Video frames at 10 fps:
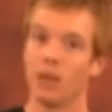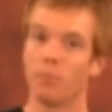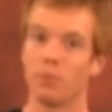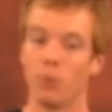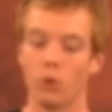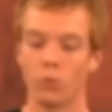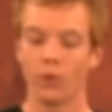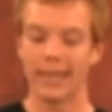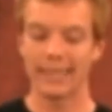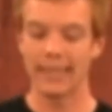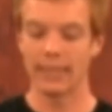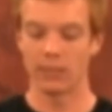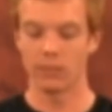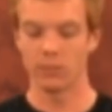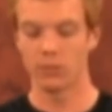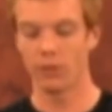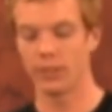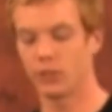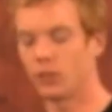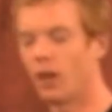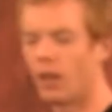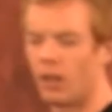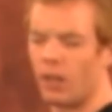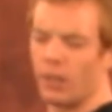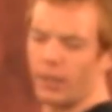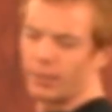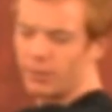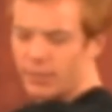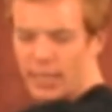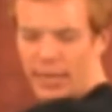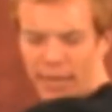up the board where they need it, so that you're not sitting